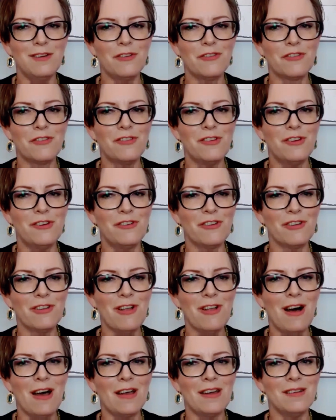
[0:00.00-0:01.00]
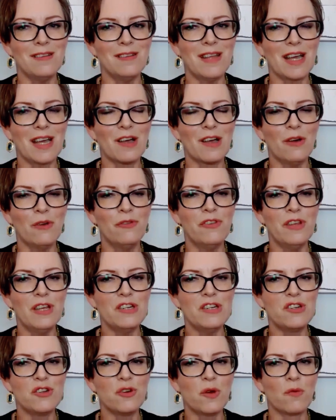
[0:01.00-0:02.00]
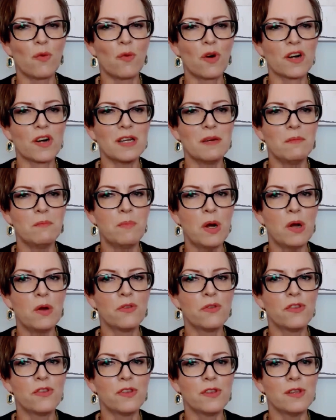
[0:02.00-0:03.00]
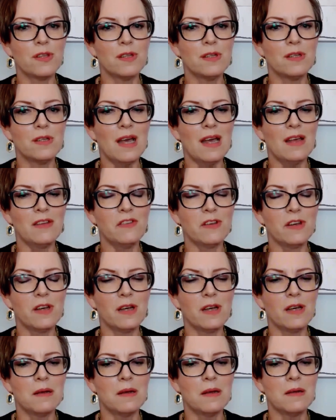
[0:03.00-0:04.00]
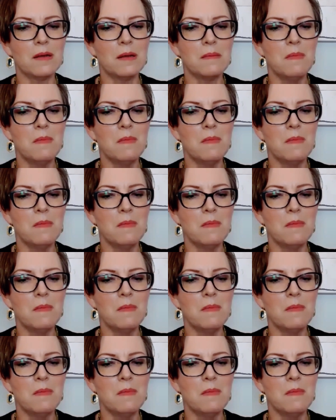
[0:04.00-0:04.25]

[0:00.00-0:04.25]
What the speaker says: There's a lot that goes into it, working both as a